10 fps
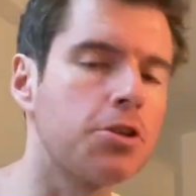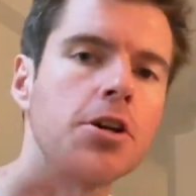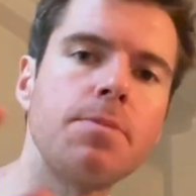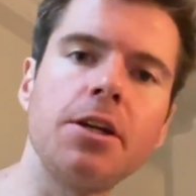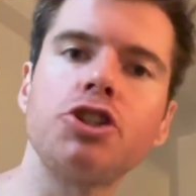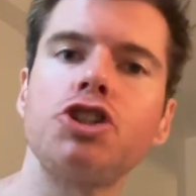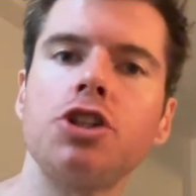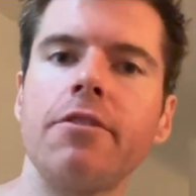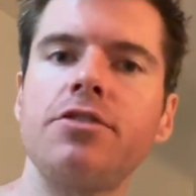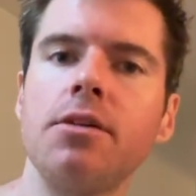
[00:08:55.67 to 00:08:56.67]
So there's been a
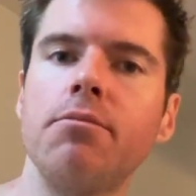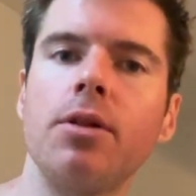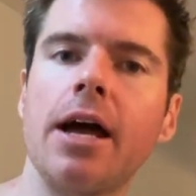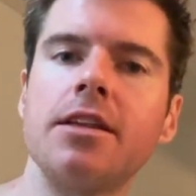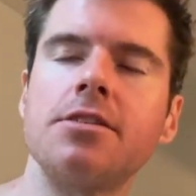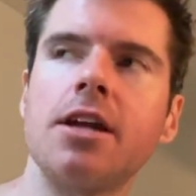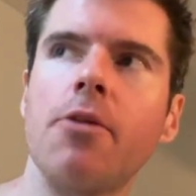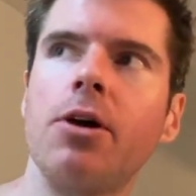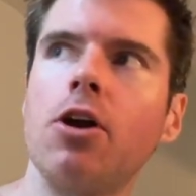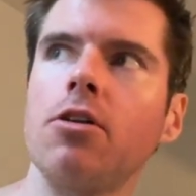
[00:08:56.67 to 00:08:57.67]
shift in plans today.
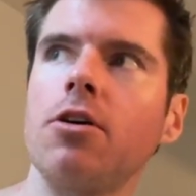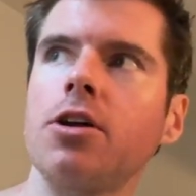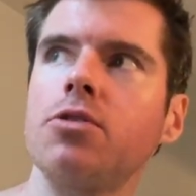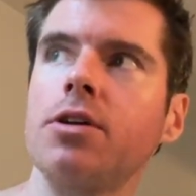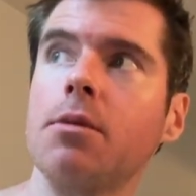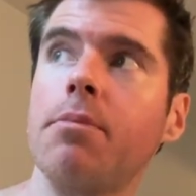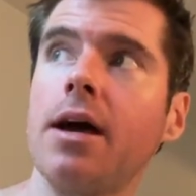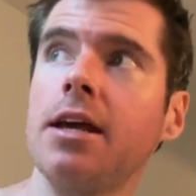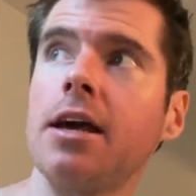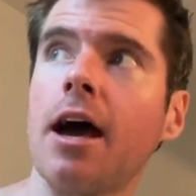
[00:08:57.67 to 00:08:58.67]
We're no longer doing the
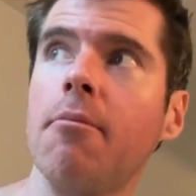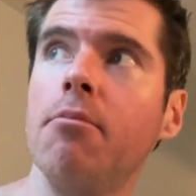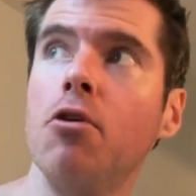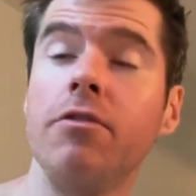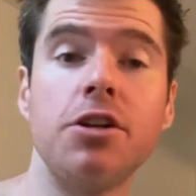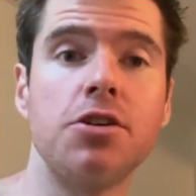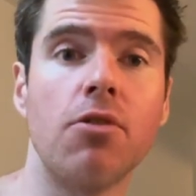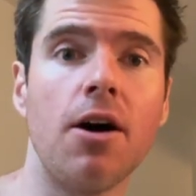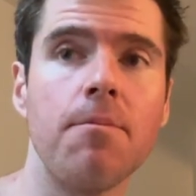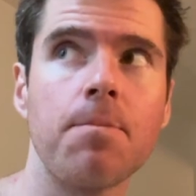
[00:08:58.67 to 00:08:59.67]
pedicab movie
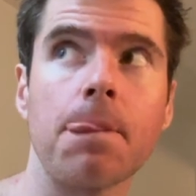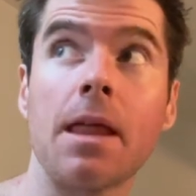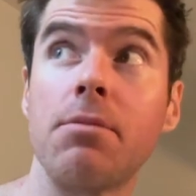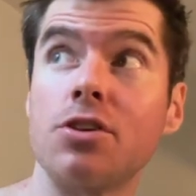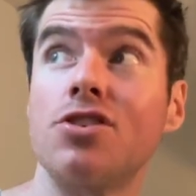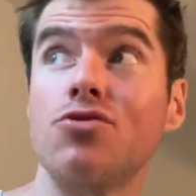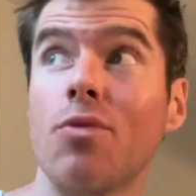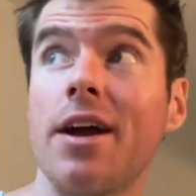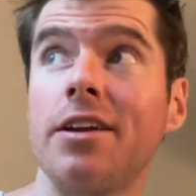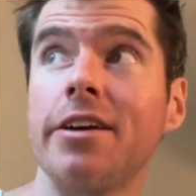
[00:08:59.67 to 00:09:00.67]
tour because it's
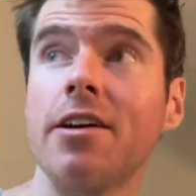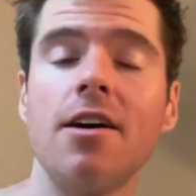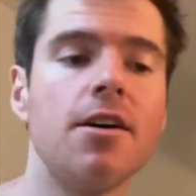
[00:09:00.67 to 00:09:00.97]
raining.